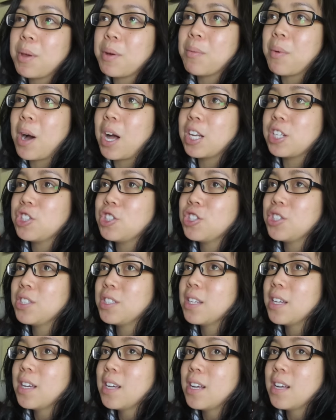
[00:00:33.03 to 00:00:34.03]
We
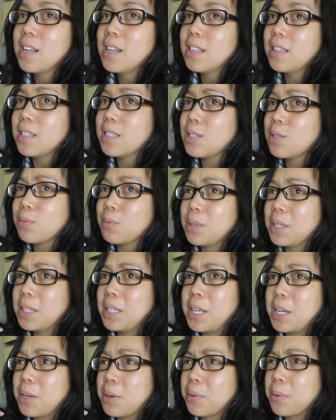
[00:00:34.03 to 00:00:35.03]
watched this
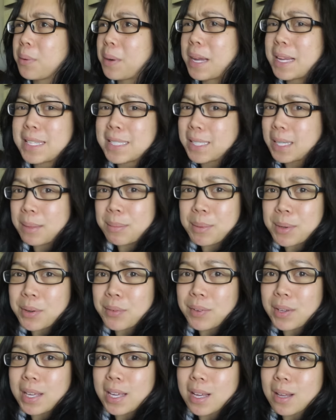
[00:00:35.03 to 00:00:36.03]
really crazy
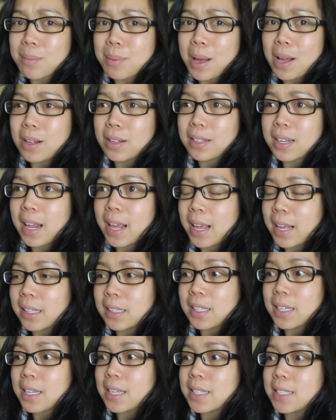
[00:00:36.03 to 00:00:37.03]
movie about
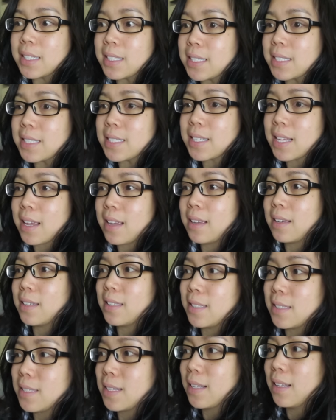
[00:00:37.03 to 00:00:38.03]
aliens
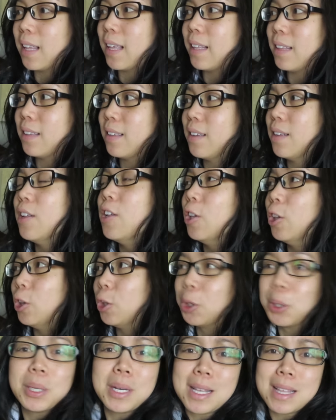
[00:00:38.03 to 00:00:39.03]
and like
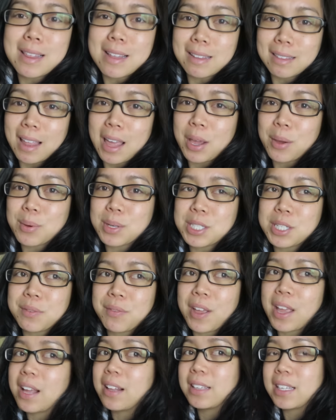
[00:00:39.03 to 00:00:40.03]
learning the language of
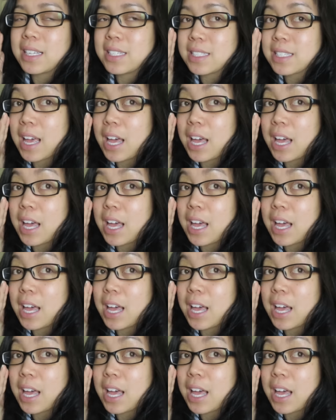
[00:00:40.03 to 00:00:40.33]
aliens.